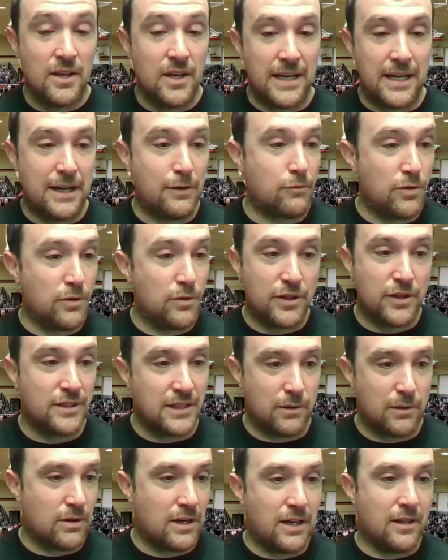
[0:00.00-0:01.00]
and everyone thought
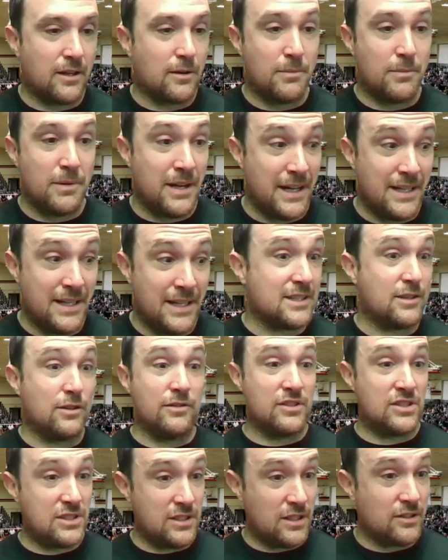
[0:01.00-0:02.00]
they were out of their minds, and all
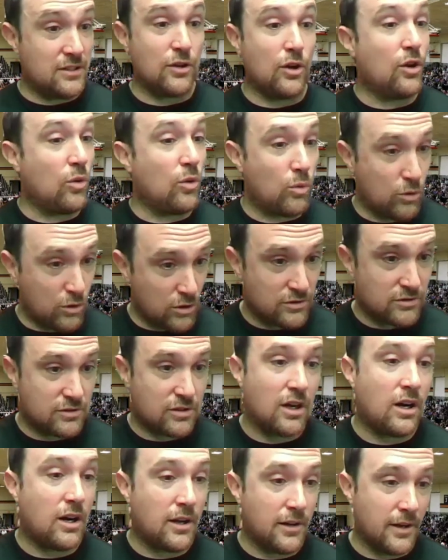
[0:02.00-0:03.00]
of a sudden the whole world
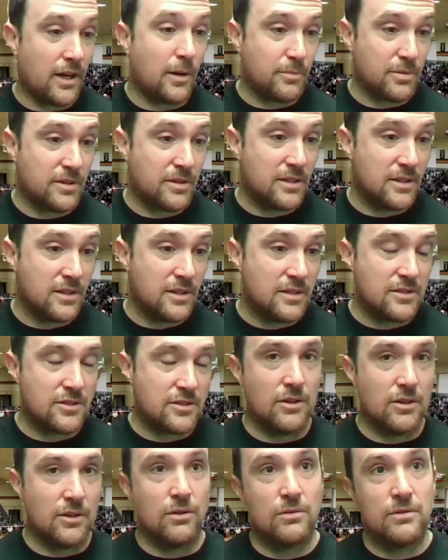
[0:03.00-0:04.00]
caught up.
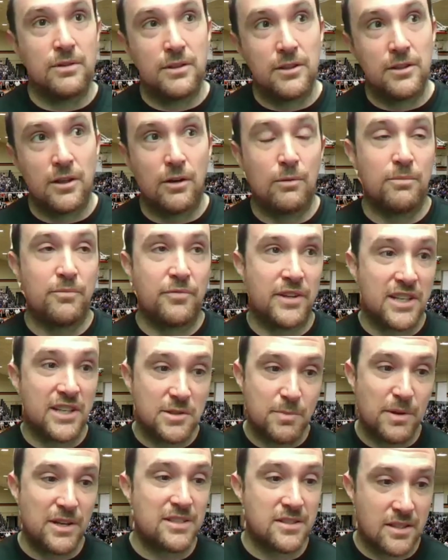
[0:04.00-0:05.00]
So you know things
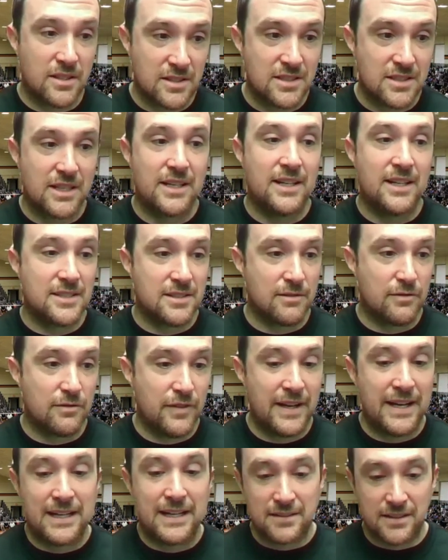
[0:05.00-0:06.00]
based on science and
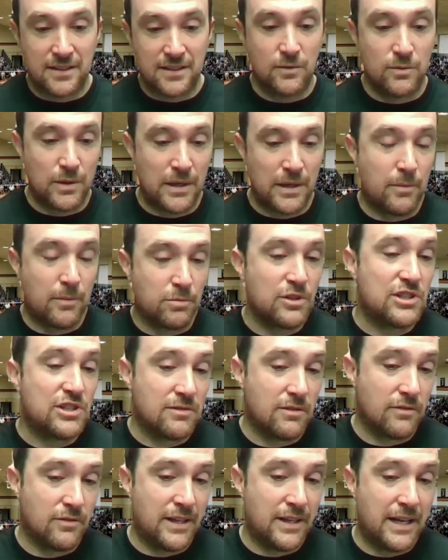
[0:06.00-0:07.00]
fact, like I'm
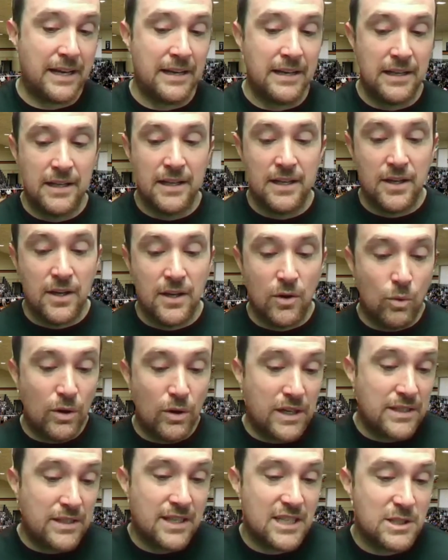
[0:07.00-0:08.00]
appreciative of that. What
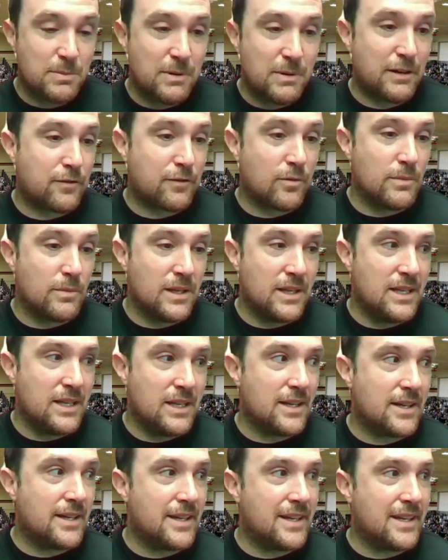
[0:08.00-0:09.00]
can they expect from
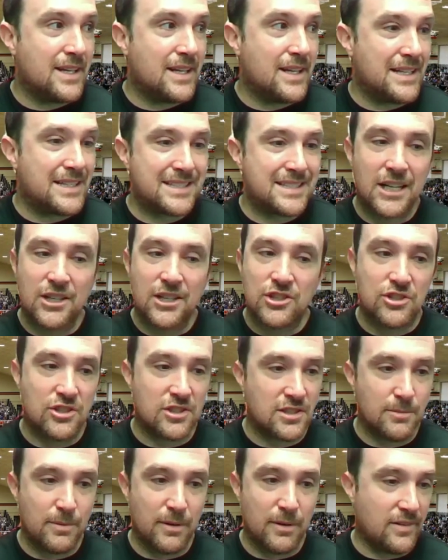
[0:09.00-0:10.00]
me? It's not
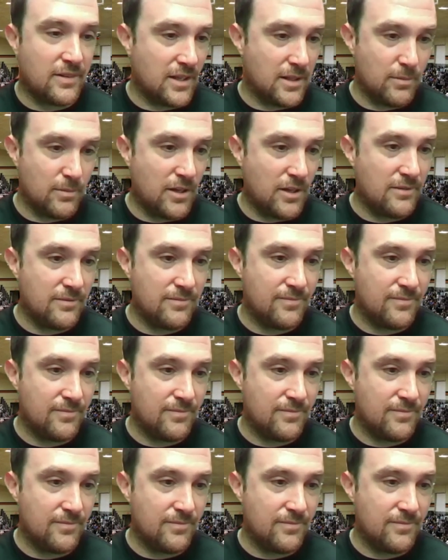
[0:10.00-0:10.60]
just about volleyball